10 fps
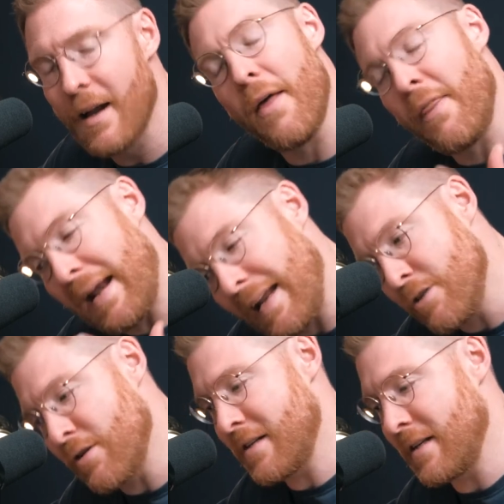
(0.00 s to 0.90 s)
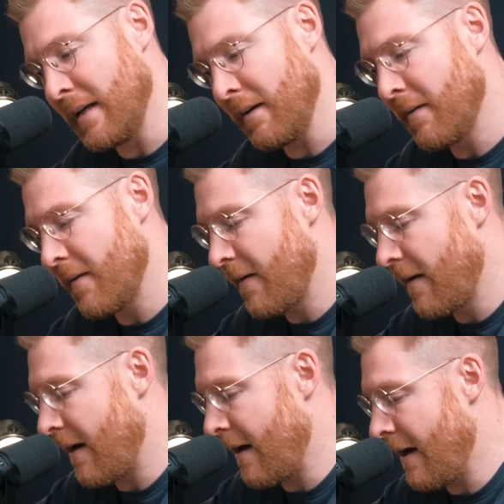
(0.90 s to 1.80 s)
than interesting.
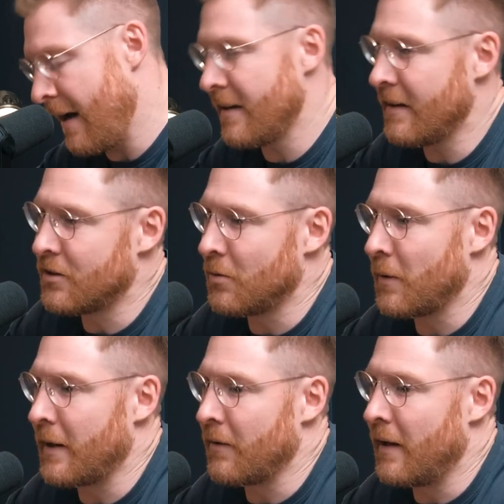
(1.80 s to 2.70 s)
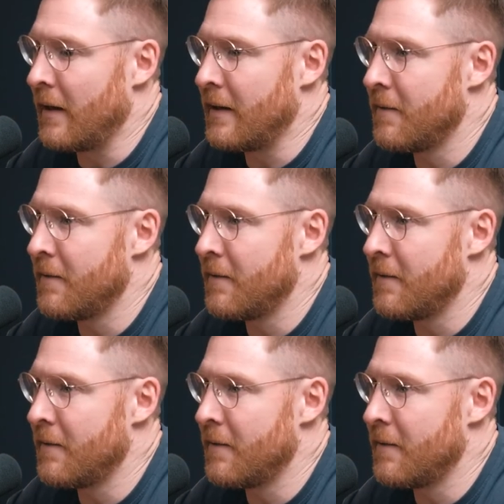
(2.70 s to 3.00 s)
Anything else you want to add on that, Lee?